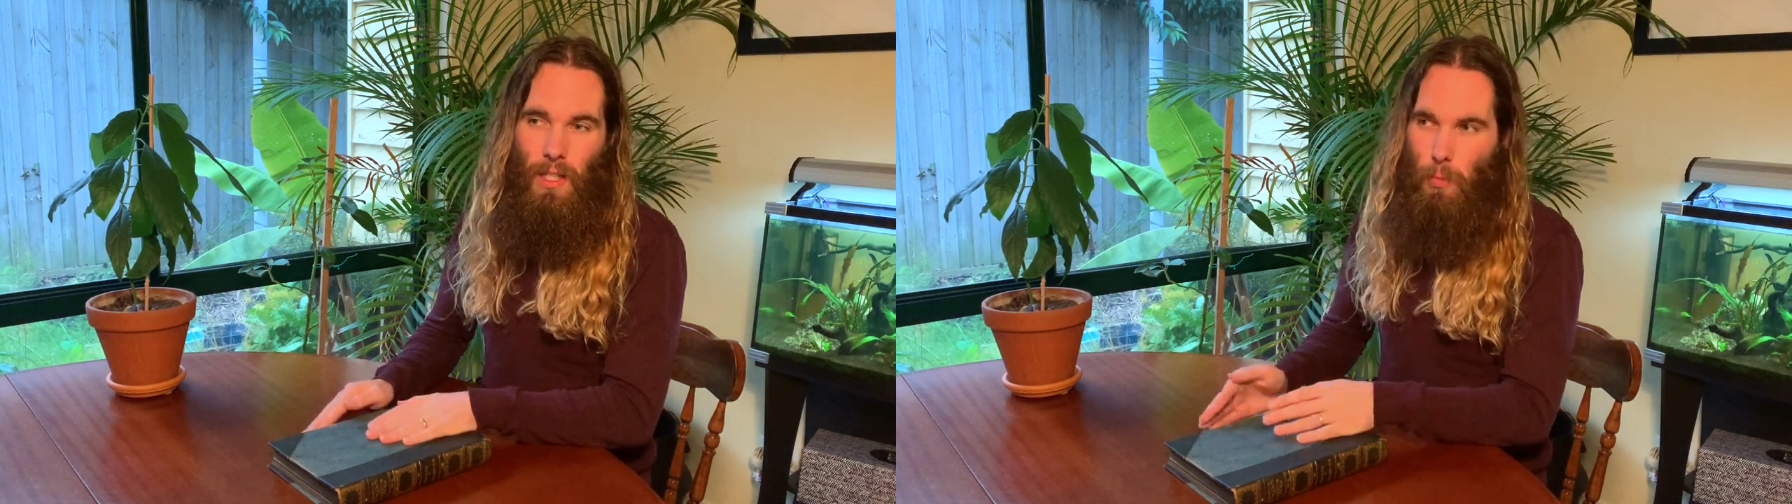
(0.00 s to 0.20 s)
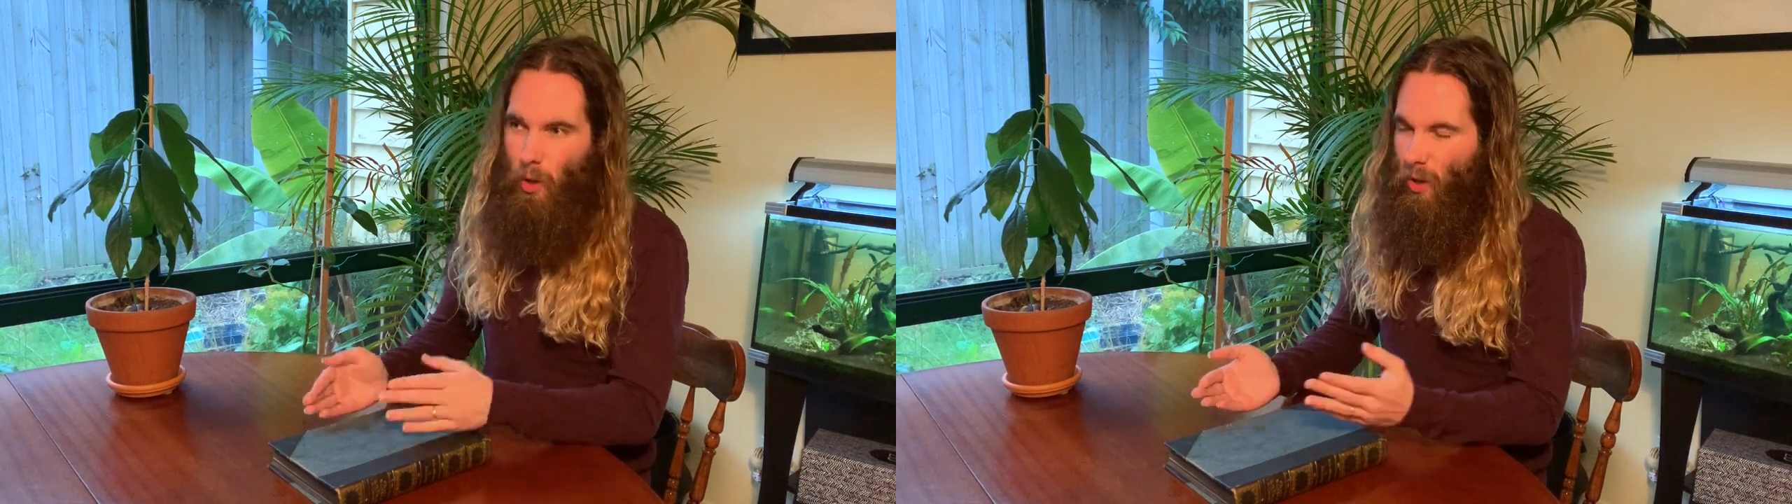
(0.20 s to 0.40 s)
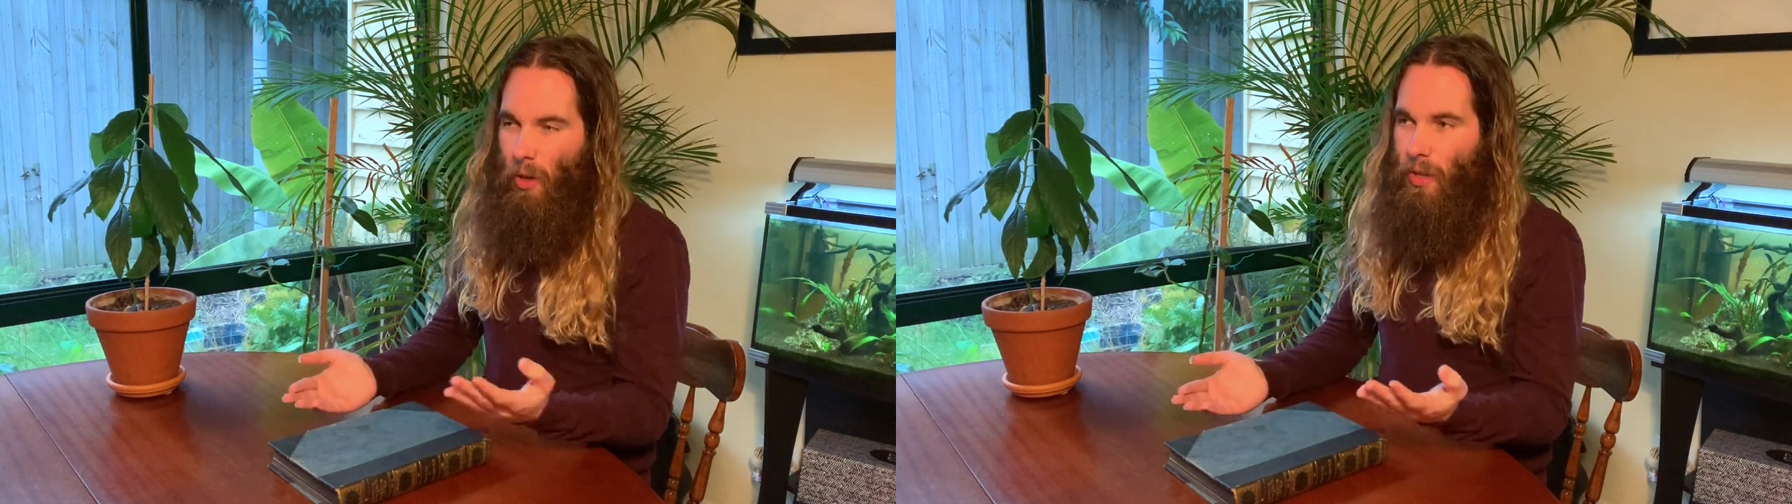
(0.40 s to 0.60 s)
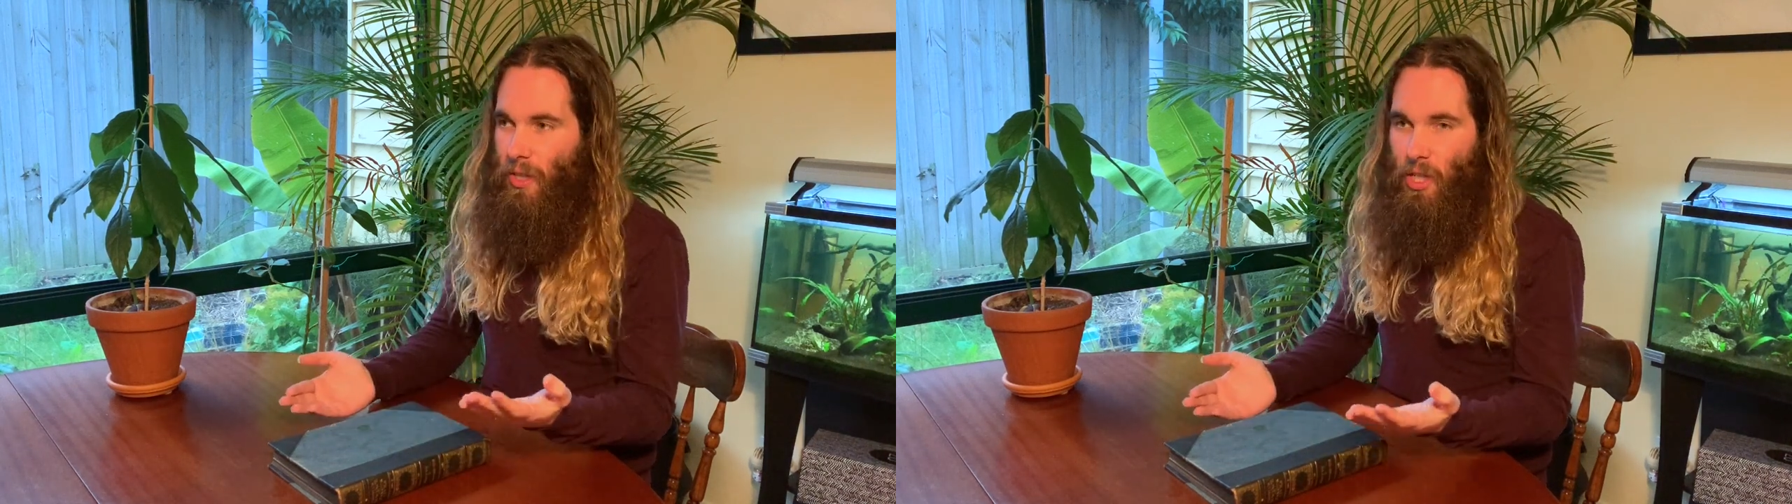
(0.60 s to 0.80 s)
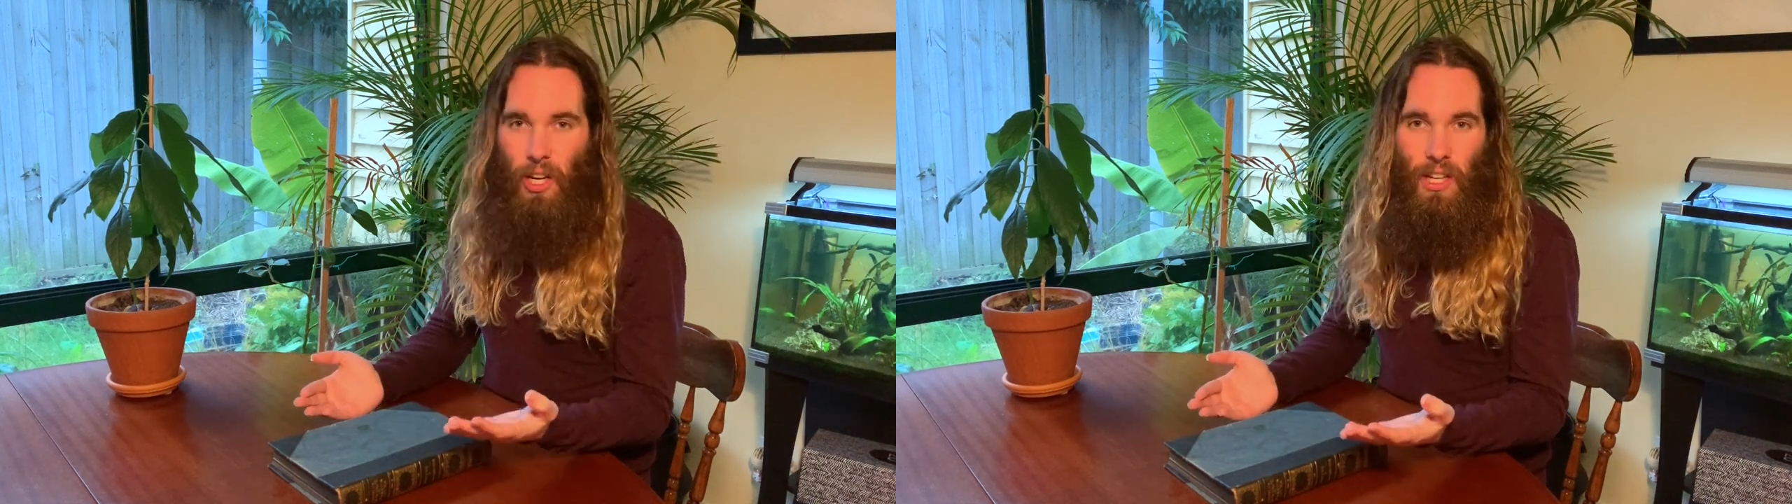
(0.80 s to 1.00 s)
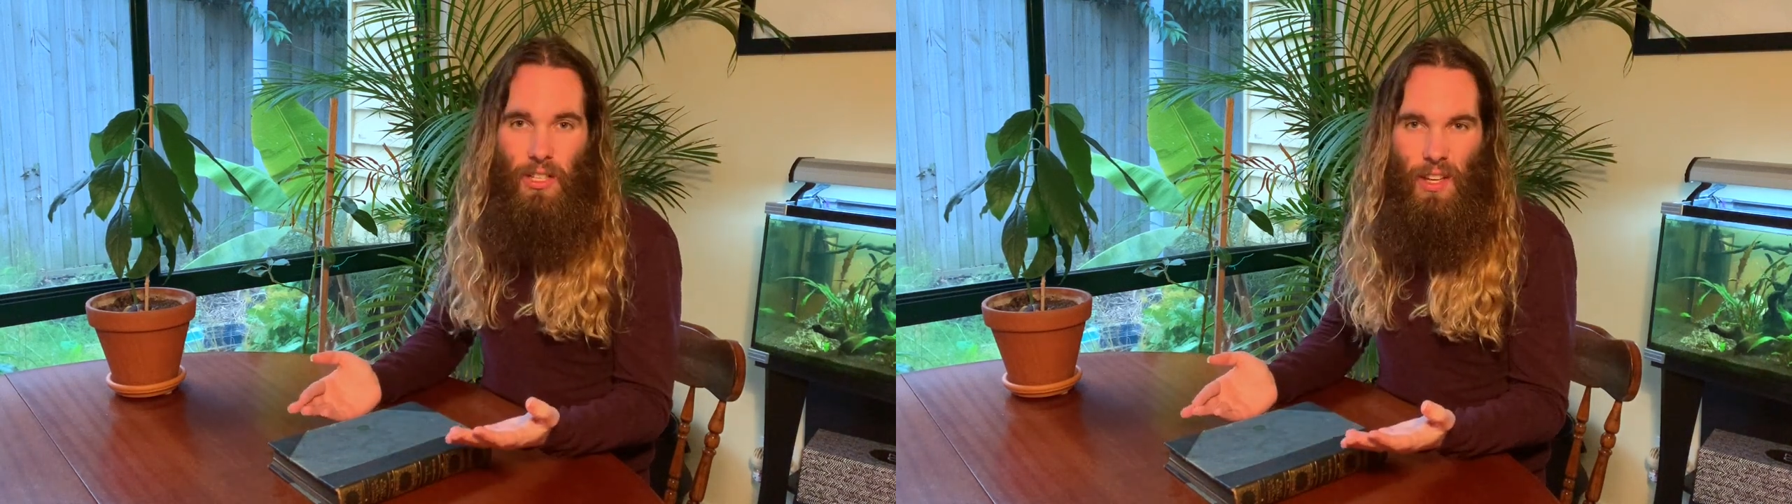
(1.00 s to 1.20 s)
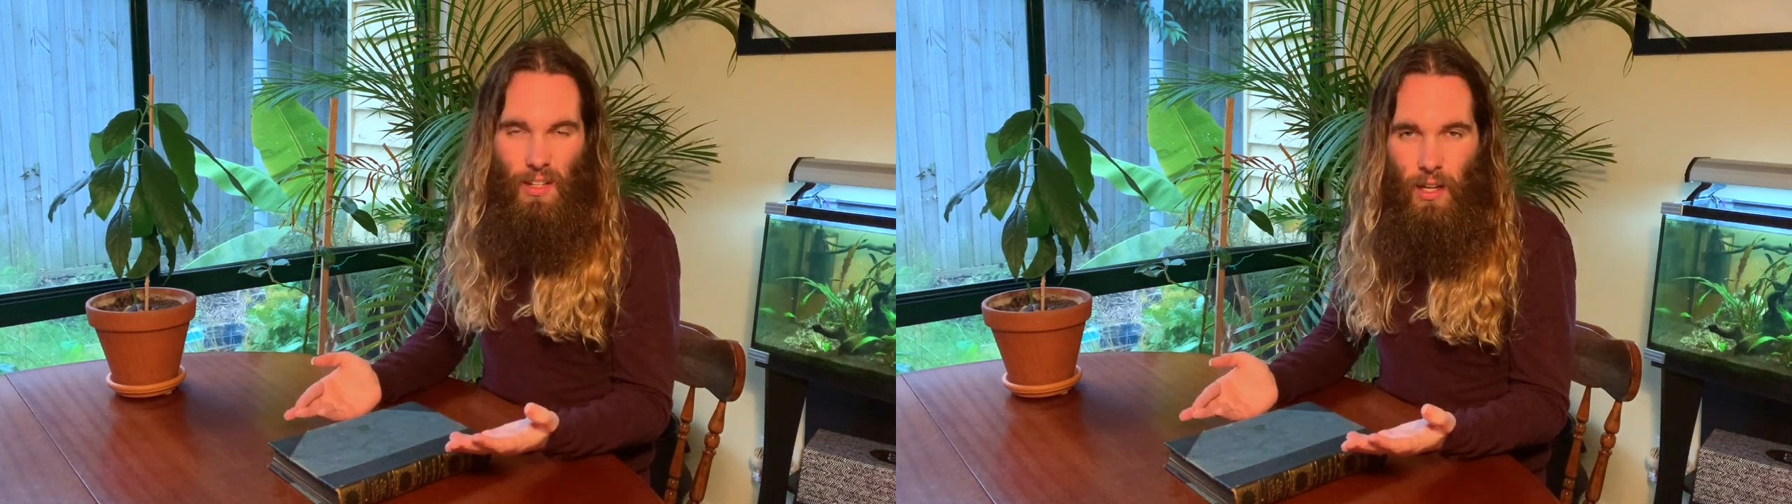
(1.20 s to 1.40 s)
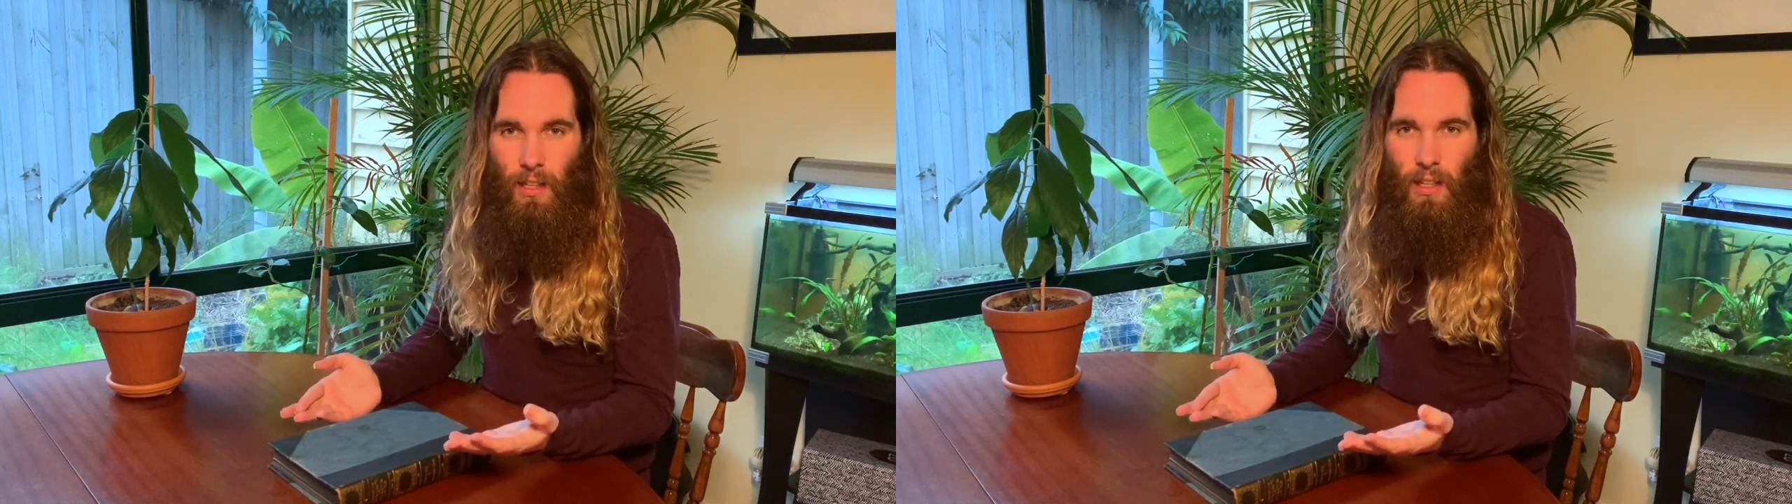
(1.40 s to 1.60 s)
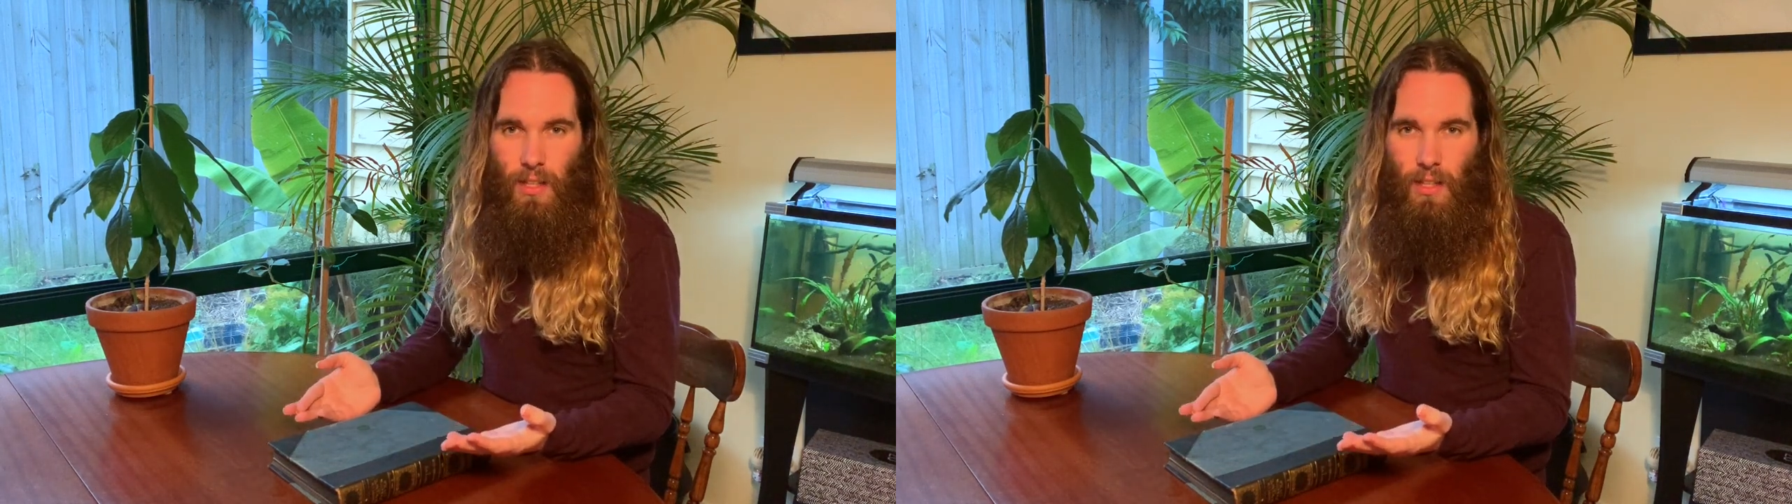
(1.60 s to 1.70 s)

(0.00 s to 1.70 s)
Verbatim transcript: It's not going to change their color.